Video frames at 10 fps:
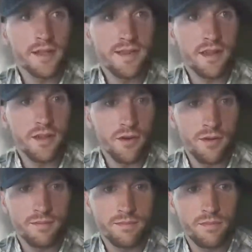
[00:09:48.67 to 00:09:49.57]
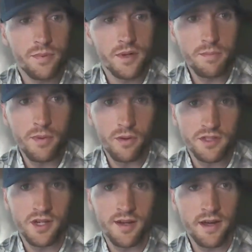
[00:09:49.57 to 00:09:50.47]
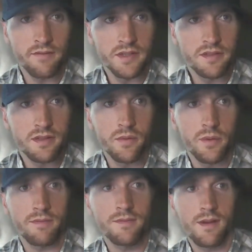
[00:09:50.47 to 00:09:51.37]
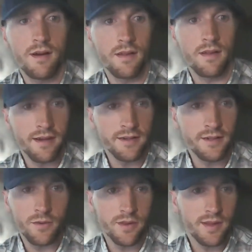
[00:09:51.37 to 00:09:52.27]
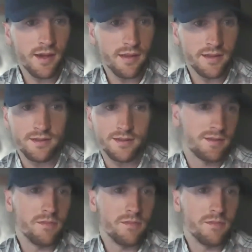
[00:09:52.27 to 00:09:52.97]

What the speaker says: that you're pretty bullish on, obviously we have Collin County, North Dallas,